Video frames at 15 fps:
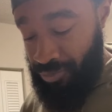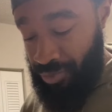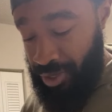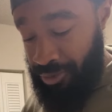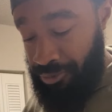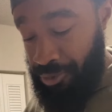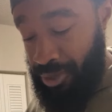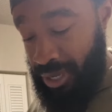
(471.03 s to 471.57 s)

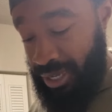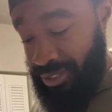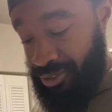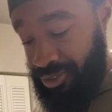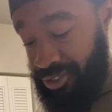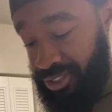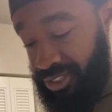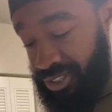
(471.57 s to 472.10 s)
If you guys
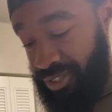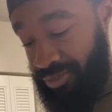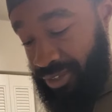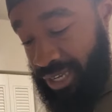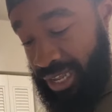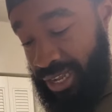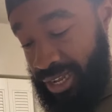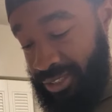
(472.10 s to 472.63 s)
are
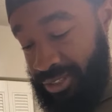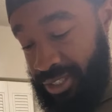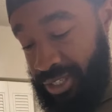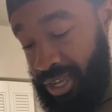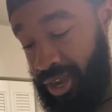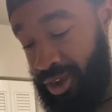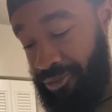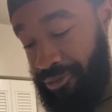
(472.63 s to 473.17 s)
civilized and
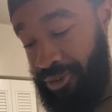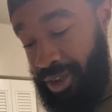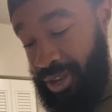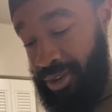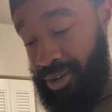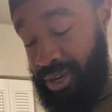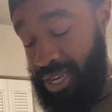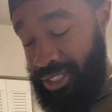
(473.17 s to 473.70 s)
y'all
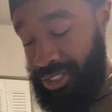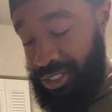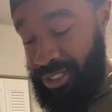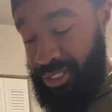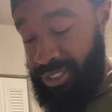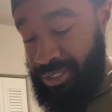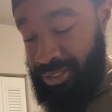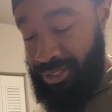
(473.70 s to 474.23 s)
fight, that should
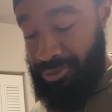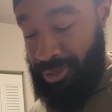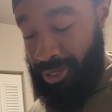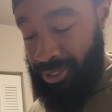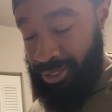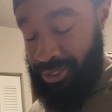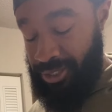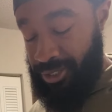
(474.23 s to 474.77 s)
end it
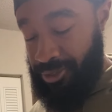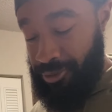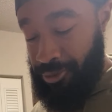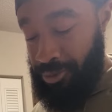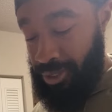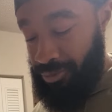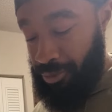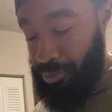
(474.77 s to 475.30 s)
right there.
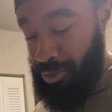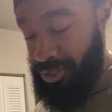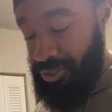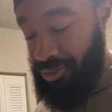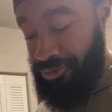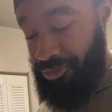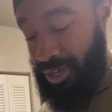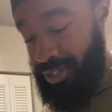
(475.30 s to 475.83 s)
Whoever wins
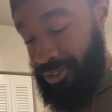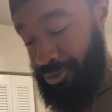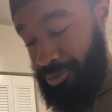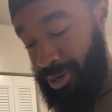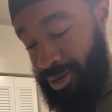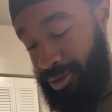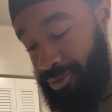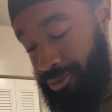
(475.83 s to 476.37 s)
the fight is
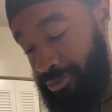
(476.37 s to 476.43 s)
right.